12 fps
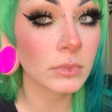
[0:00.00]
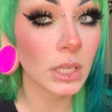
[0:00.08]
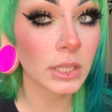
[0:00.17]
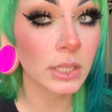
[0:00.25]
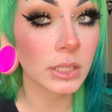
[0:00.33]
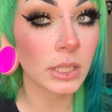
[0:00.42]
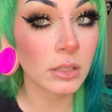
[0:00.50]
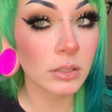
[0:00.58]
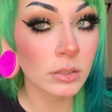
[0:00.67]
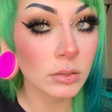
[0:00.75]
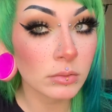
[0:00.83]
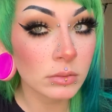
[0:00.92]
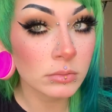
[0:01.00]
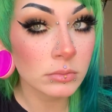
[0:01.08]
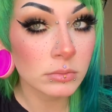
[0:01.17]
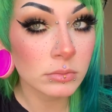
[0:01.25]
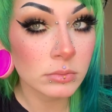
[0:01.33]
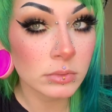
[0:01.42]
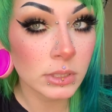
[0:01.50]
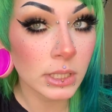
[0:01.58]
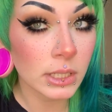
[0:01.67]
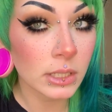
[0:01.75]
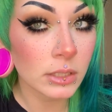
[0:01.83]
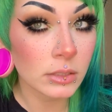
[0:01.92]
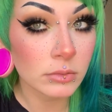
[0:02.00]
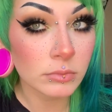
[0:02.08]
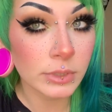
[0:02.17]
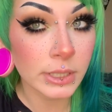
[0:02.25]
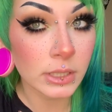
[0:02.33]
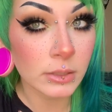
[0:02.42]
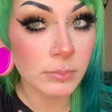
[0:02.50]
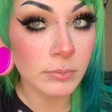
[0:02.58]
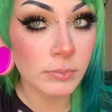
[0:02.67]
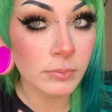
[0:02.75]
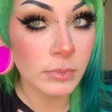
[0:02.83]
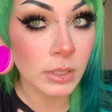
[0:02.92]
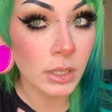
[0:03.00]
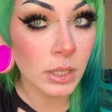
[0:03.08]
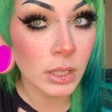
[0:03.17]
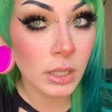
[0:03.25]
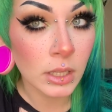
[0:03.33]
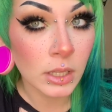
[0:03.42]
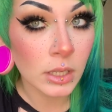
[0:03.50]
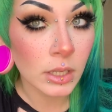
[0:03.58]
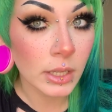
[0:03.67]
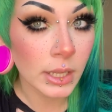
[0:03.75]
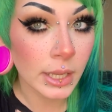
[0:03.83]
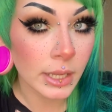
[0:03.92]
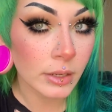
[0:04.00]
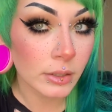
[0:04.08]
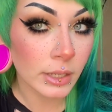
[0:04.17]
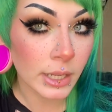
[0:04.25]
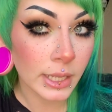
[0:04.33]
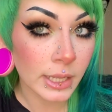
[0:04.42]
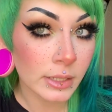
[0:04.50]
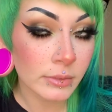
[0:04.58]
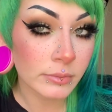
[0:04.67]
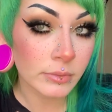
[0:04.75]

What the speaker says: I think they look cool. I got a random hair hanging